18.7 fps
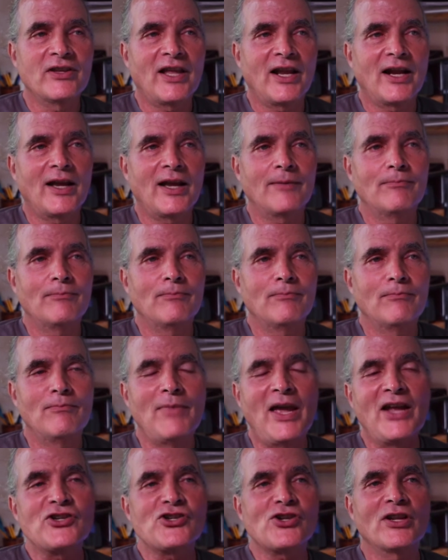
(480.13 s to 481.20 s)
that I'm
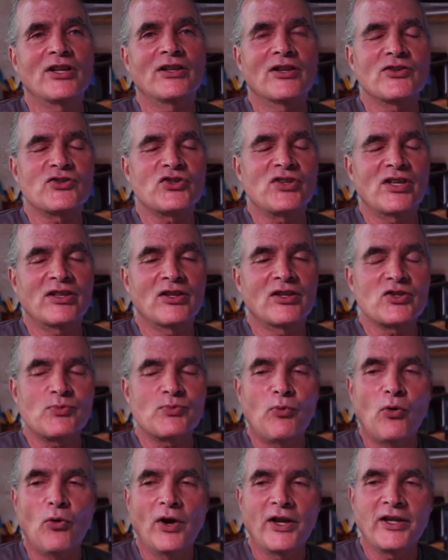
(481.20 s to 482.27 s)
mentioning this at this
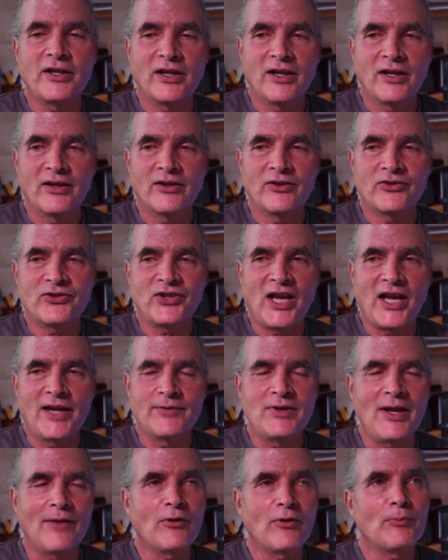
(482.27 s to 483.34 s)
point is
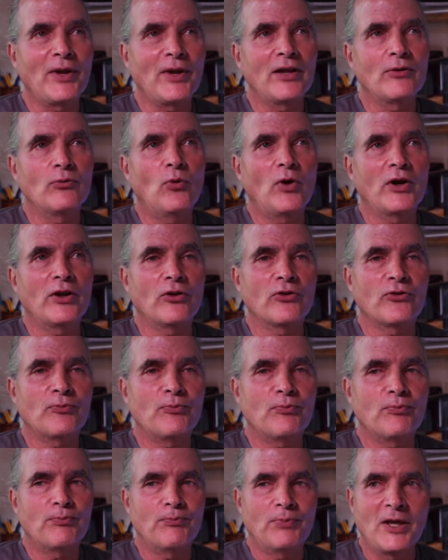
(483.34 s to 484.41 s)
I've never been one of those
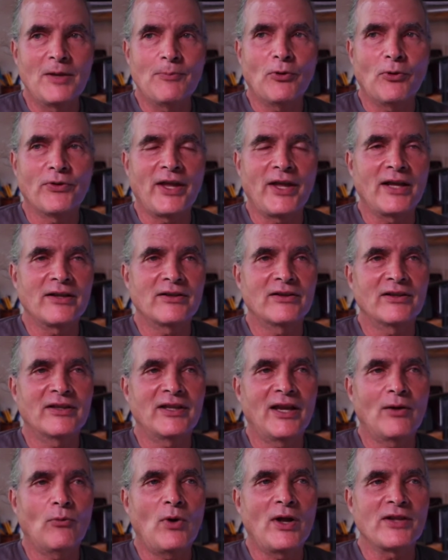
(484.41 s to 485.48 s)
people that,
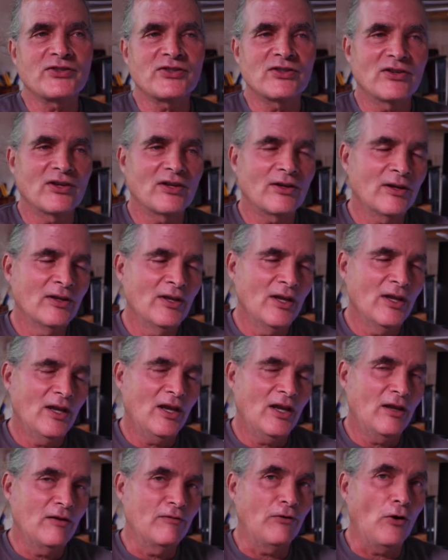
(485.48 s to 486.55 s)
that wants to
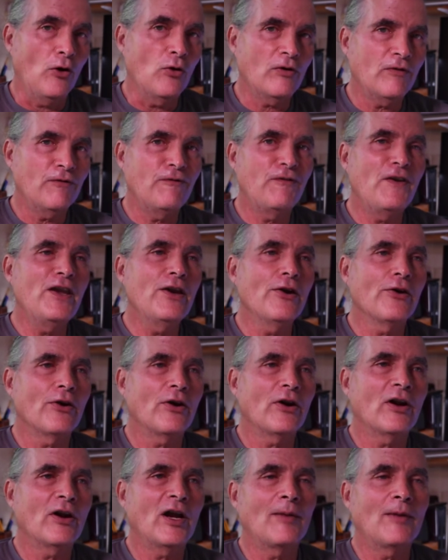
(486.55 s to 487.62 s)
invoke
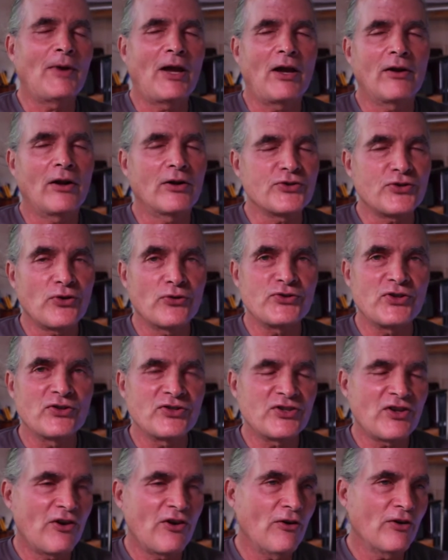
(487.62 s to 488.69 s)
fear about our Social
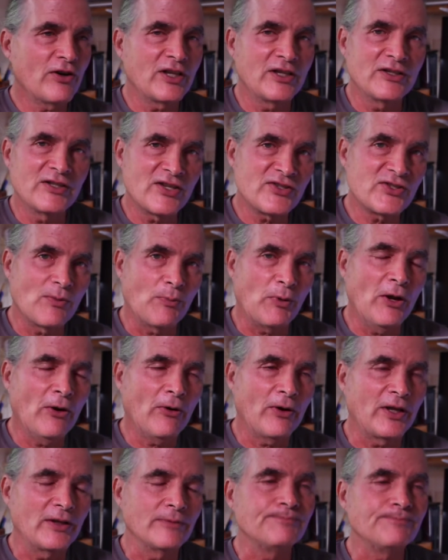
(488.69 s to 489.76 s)
Security
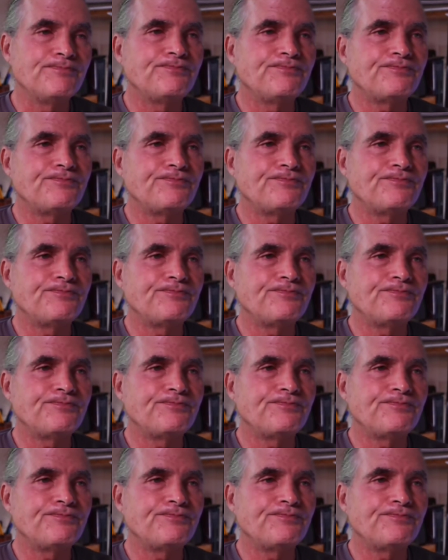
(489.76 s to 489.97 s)
disappearing.